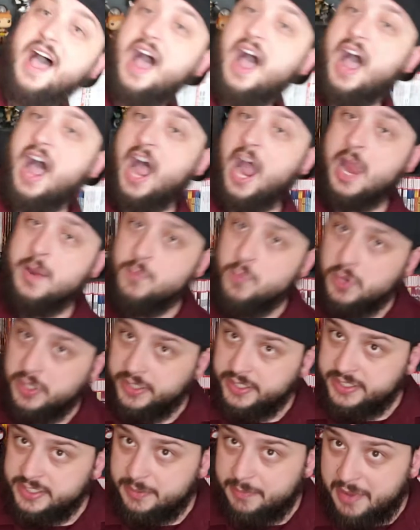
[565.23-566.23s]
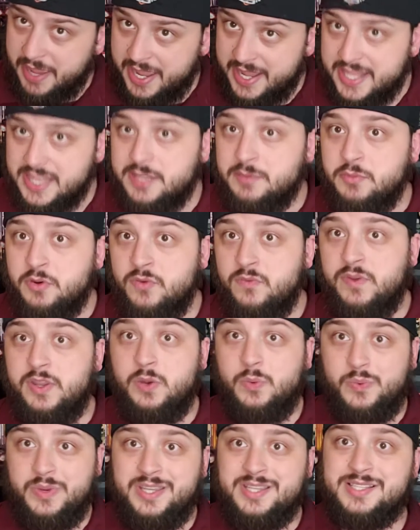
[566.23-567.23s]
I'm willing to bet in the movie
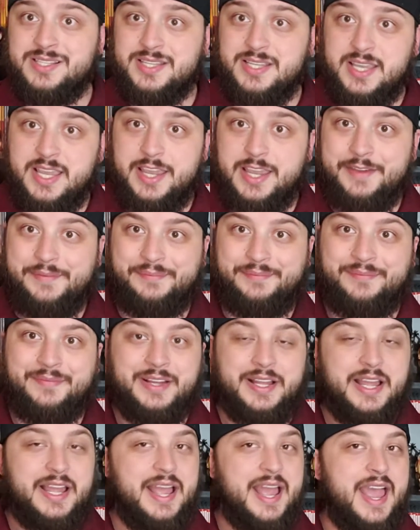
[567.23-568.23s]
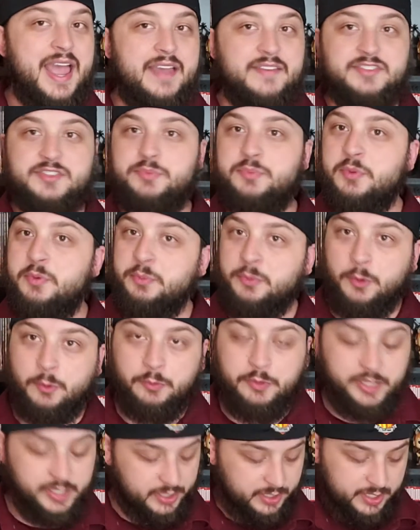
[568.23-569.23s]
we see him have some
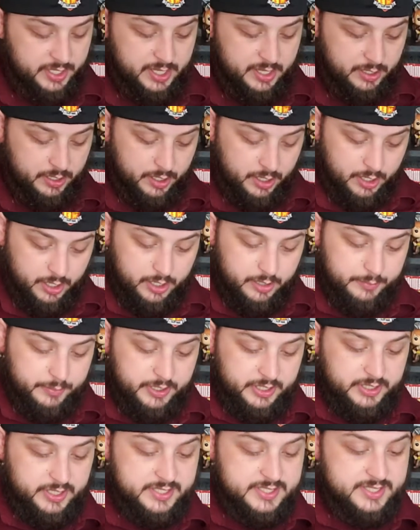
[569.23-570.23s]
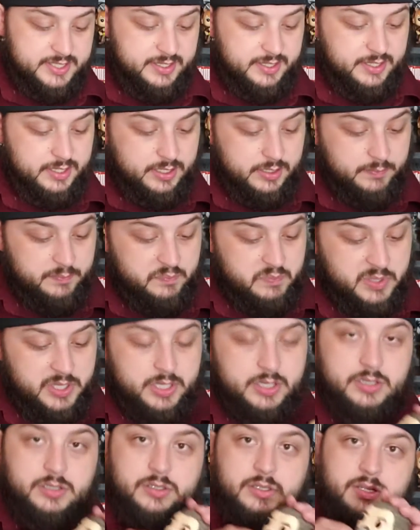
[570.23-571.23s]
memorabilia, but let's get a
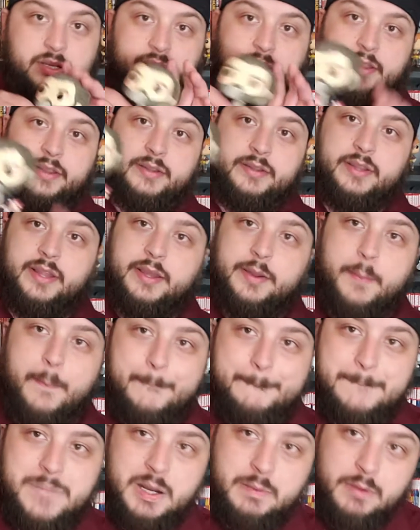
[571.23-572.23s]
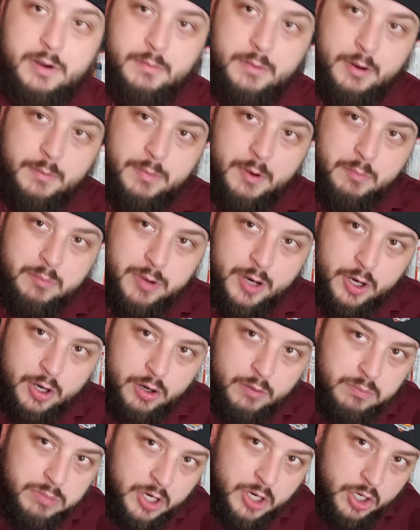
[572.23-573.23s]
better look at that. Look at that. Boo, boo, boo, boo,
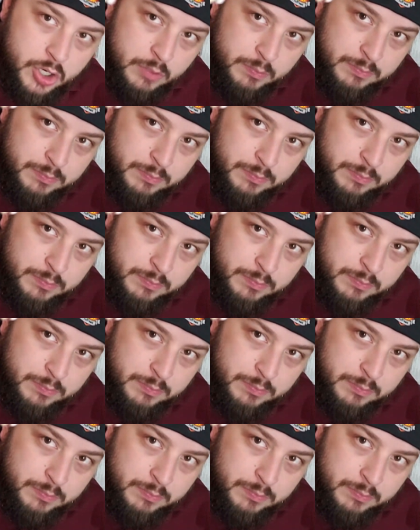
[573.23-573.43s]
boo, boo,